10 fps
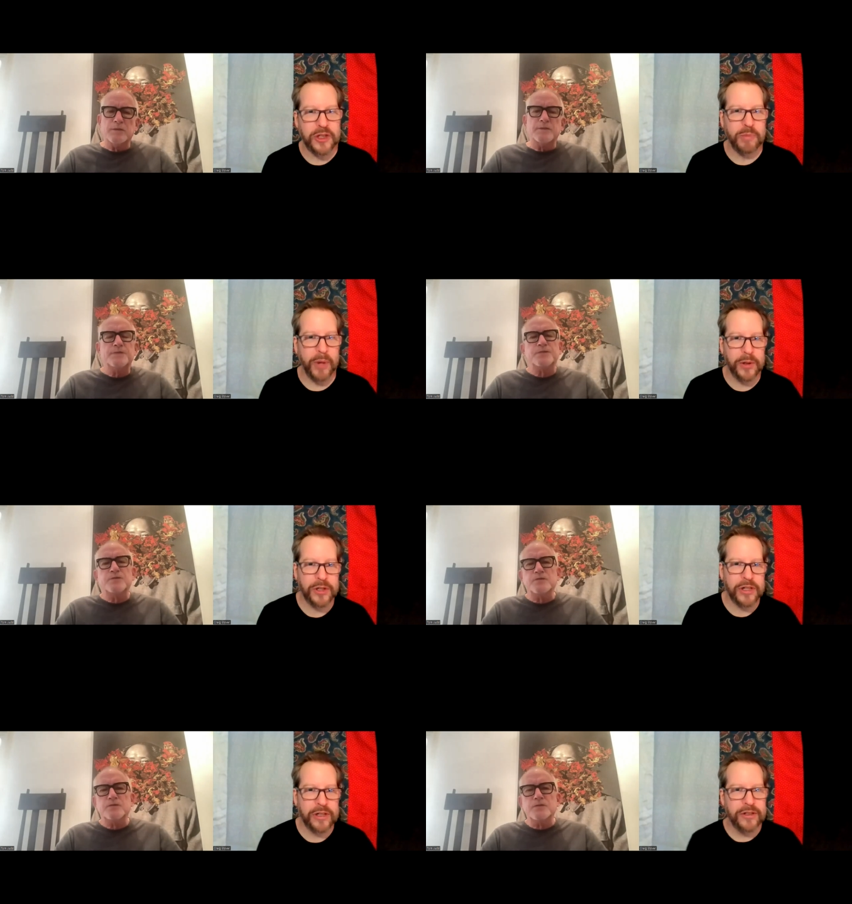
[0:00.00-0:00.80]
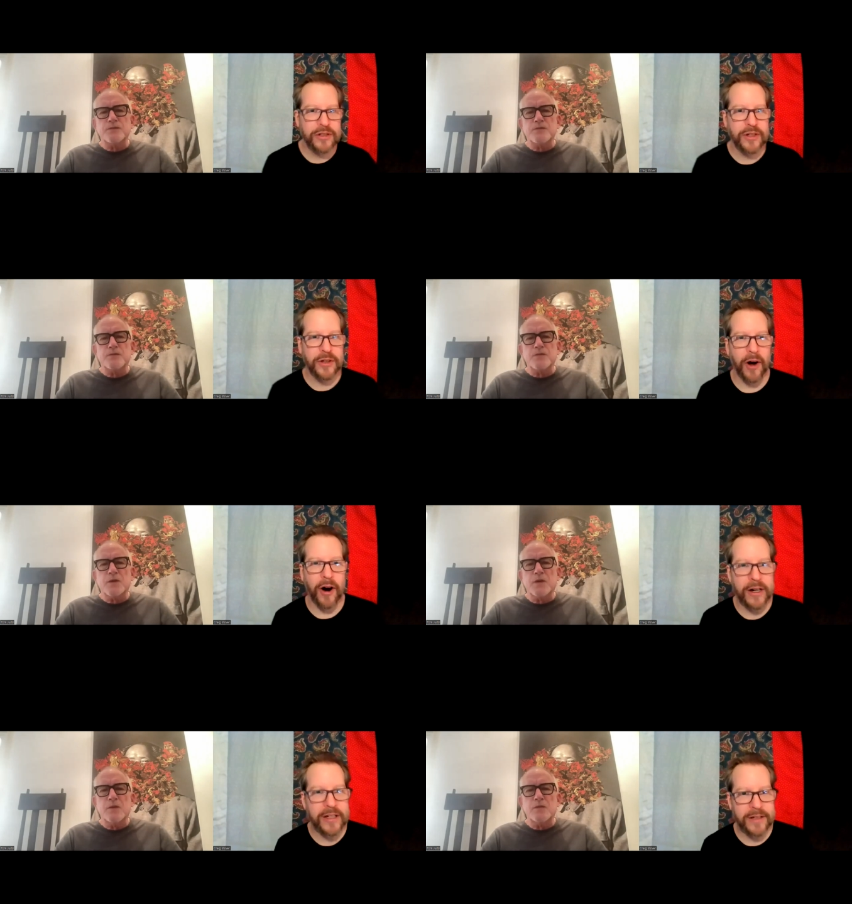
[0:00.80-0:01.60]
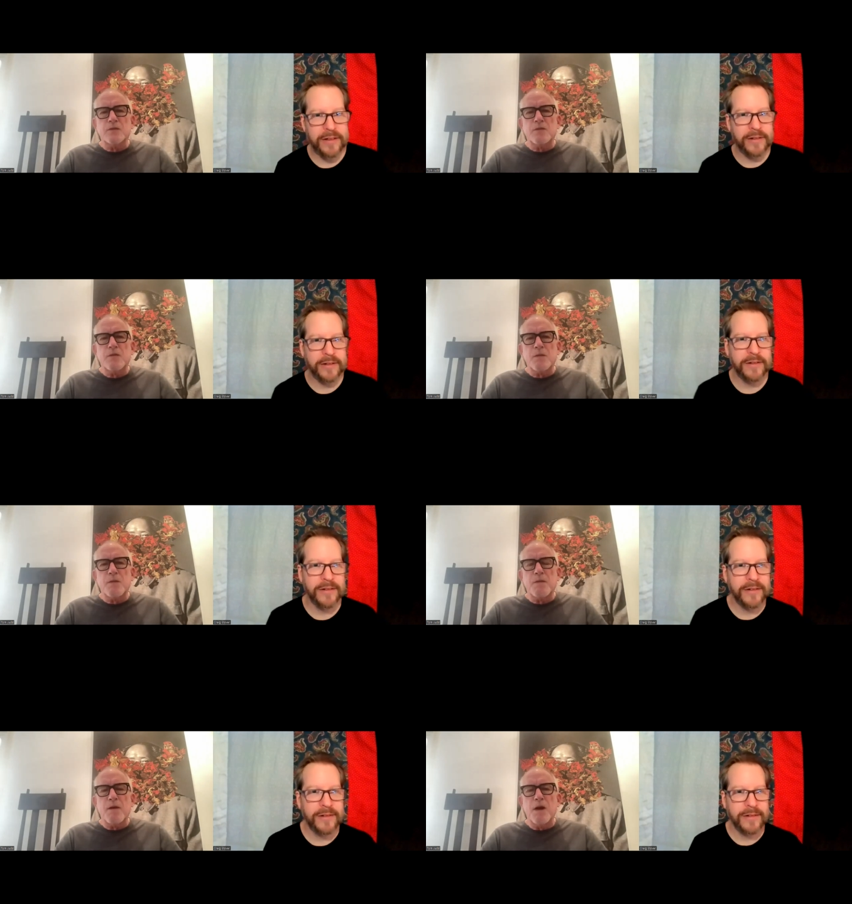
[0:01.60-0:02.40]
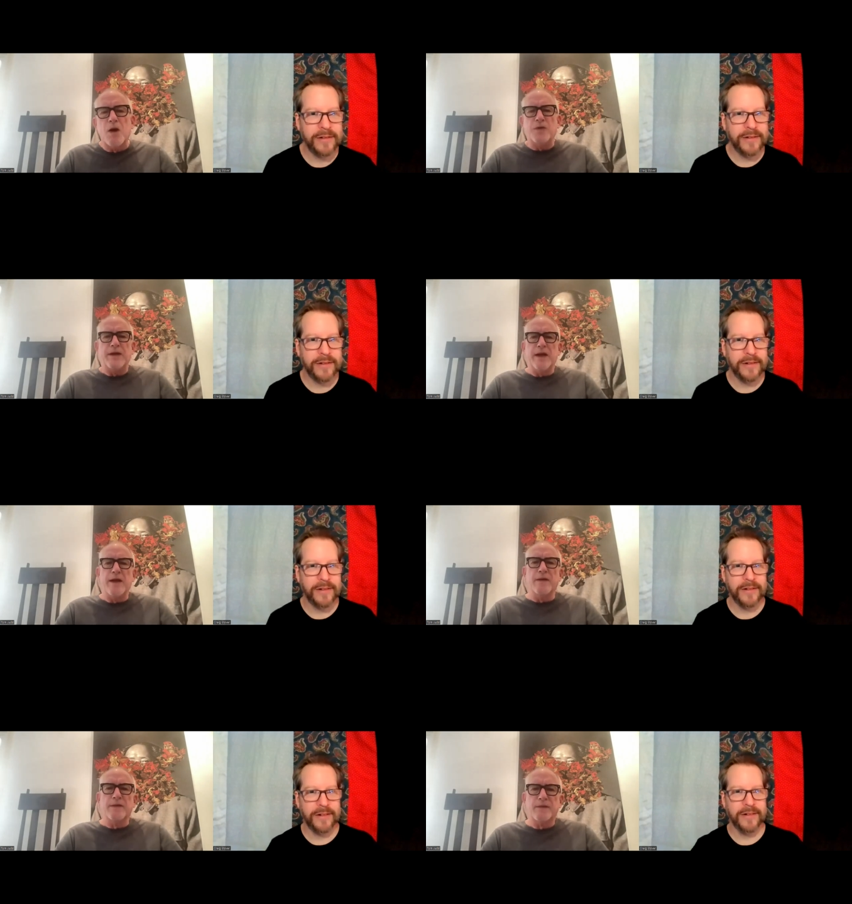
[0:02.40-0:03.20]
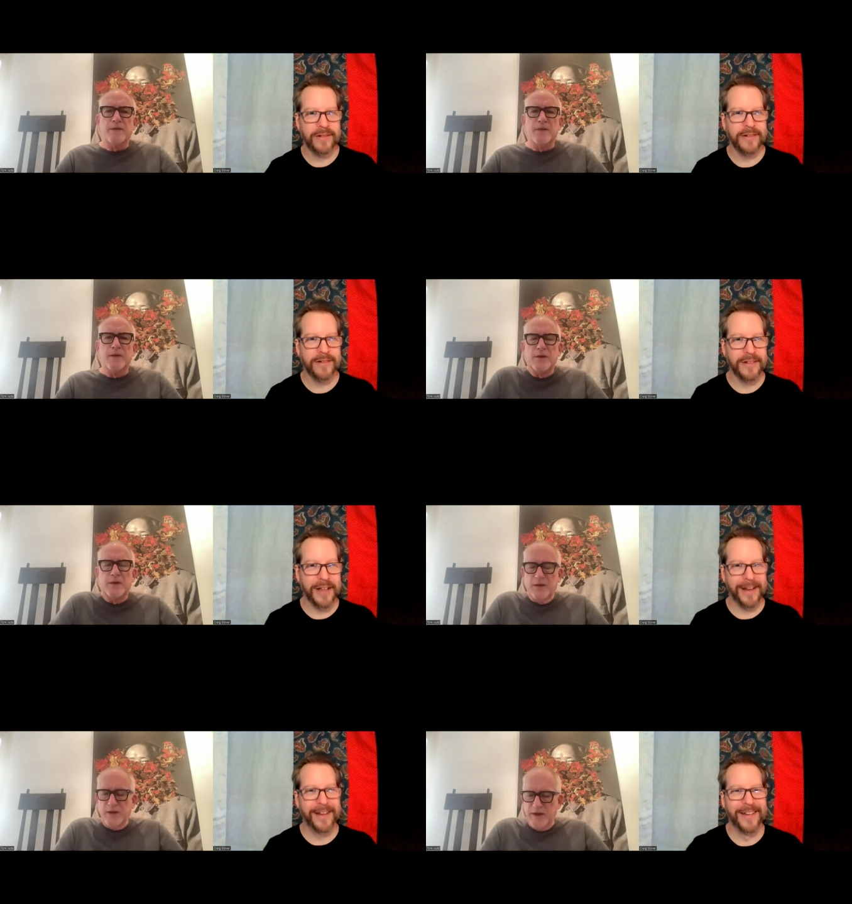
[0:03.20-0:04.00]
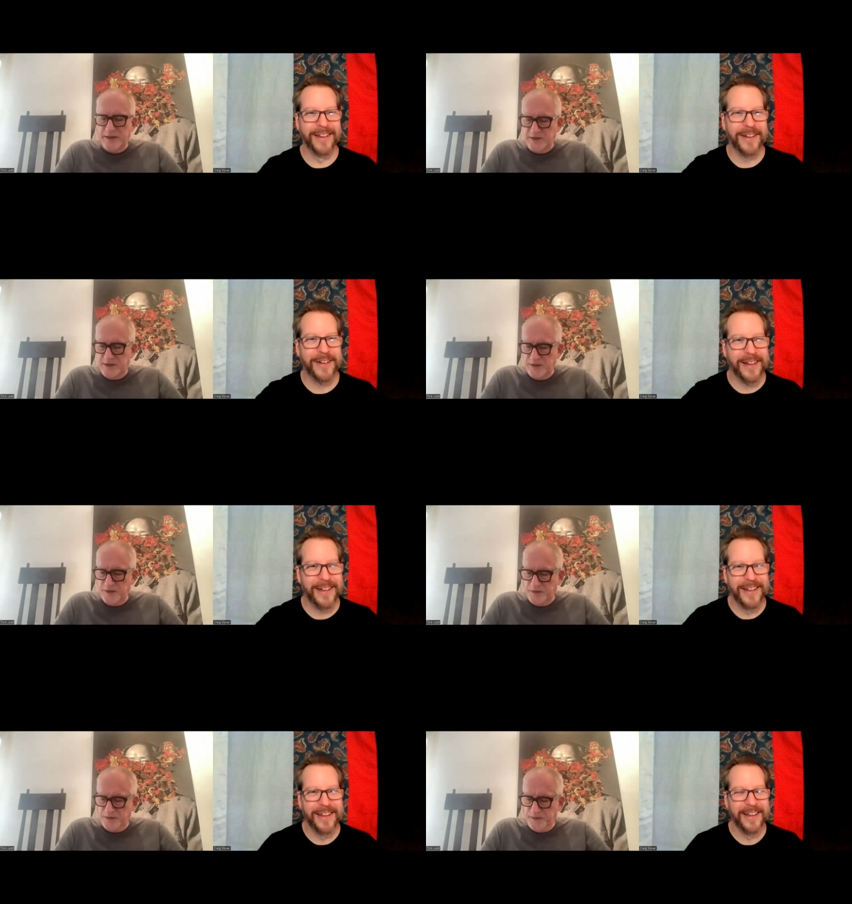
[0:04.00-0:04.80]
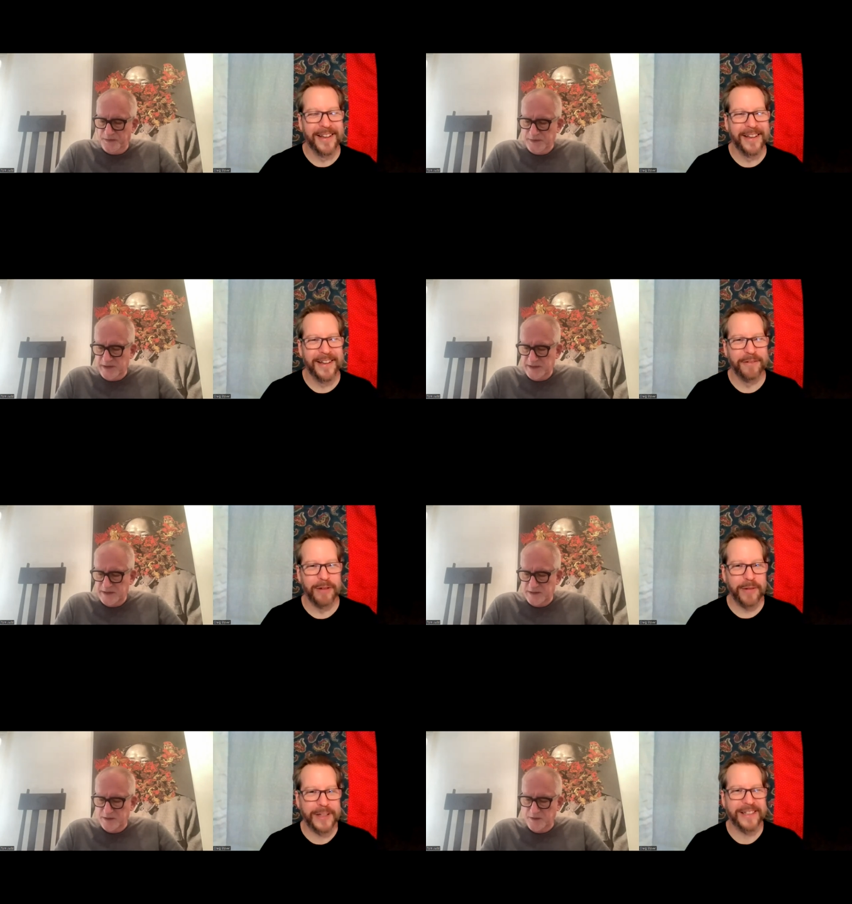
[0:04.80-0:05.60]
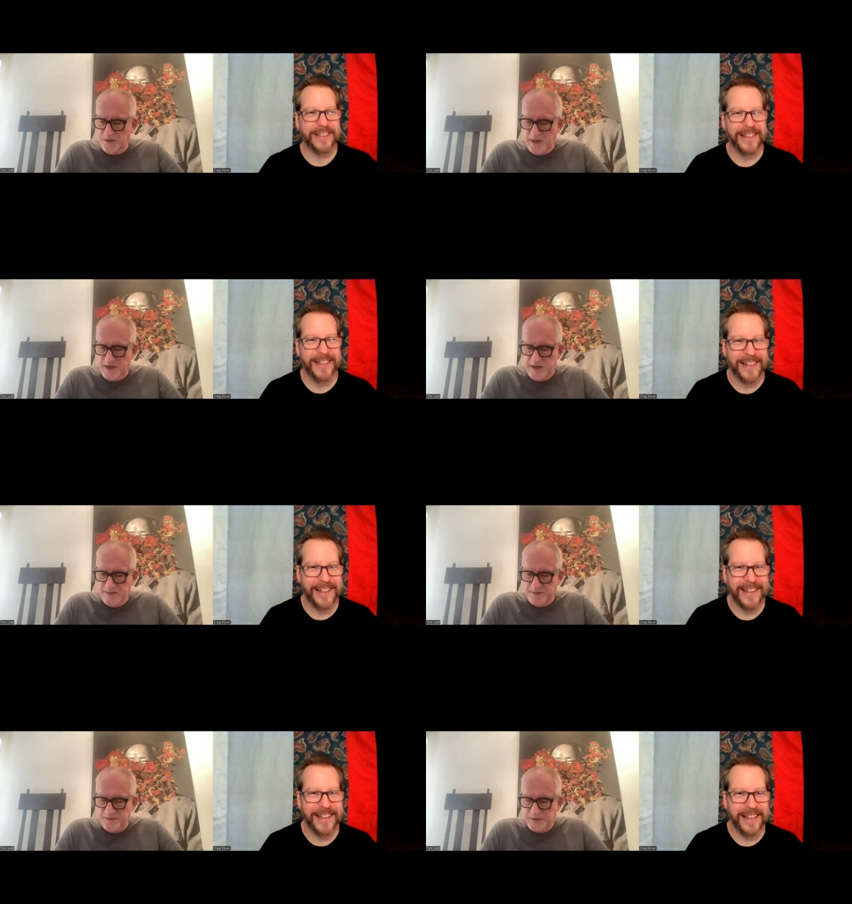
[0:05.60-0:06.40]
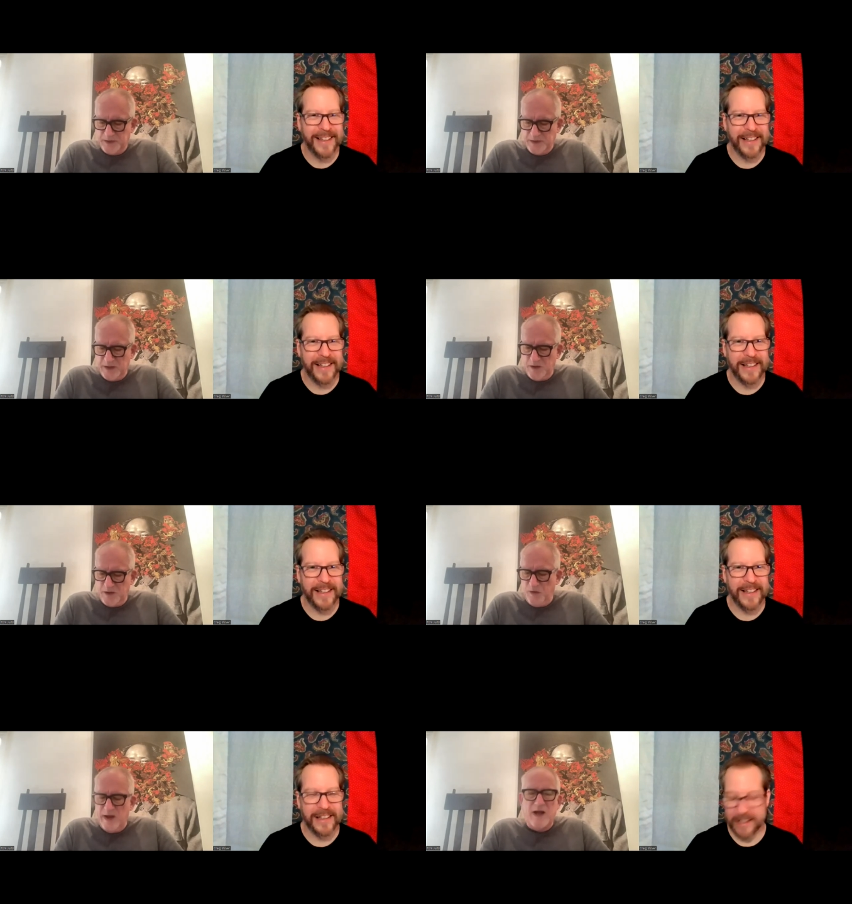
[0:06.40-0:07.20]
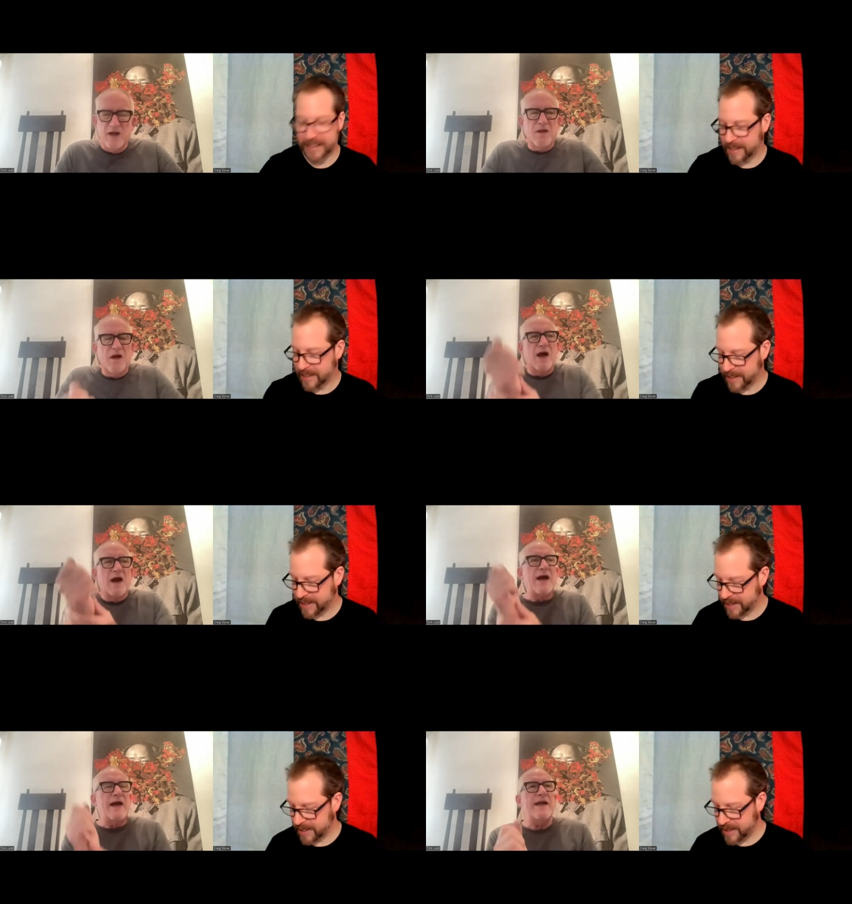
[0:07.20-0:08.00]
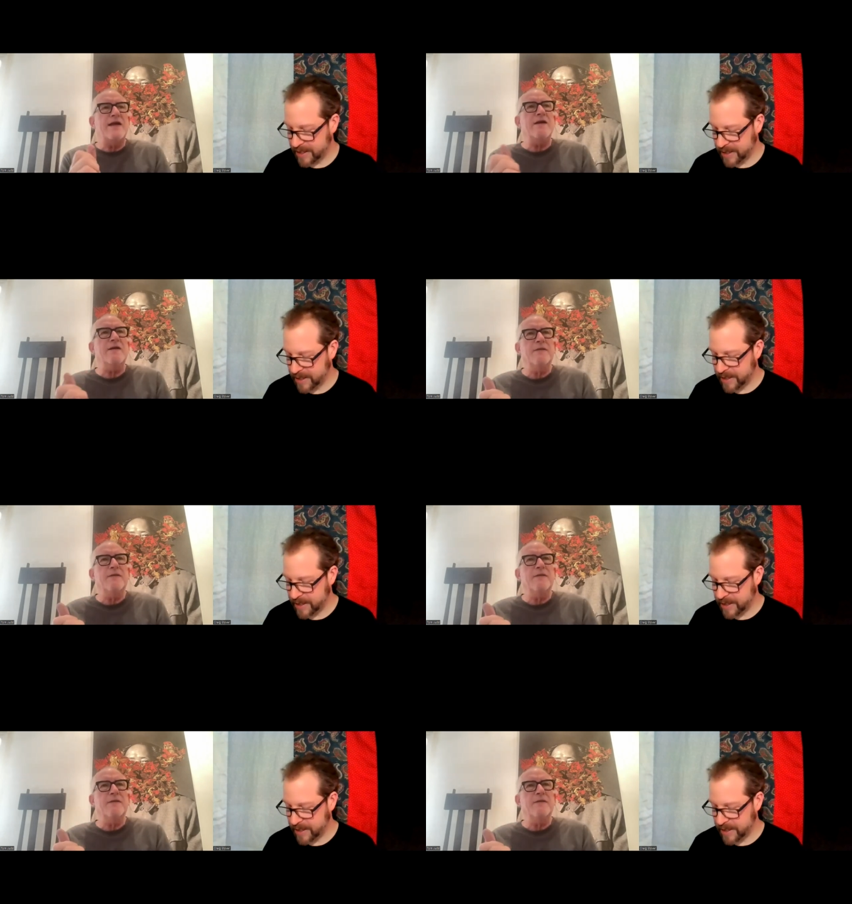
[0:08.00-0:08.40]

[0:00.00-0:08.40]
Speaker 1: exposure to art?
Speaker 2: Oh yeah. Yeah. I do. Okay.
Speaker 1: I do. What was it?
Speaker 2: Well, I,